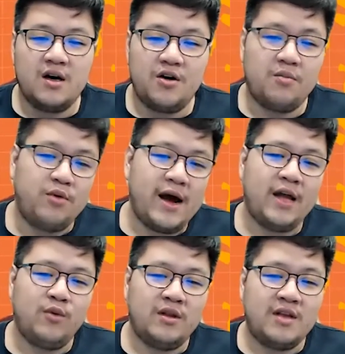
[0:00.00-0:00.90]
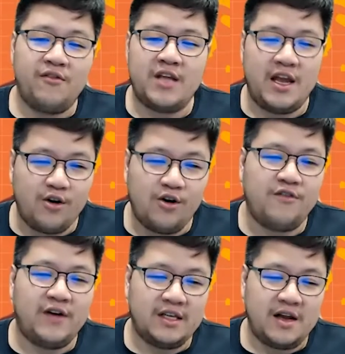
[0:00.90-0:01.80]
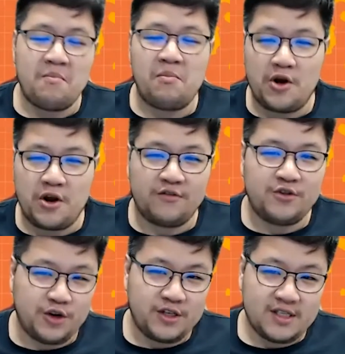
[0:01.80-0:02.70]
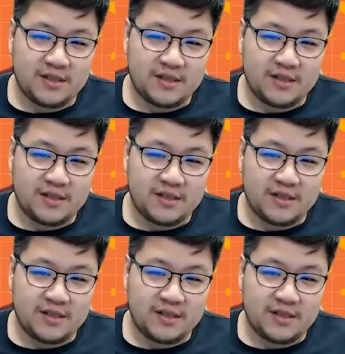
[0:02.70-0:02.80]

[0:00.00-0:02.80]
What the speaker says: your brand will never take off as an employer of choice.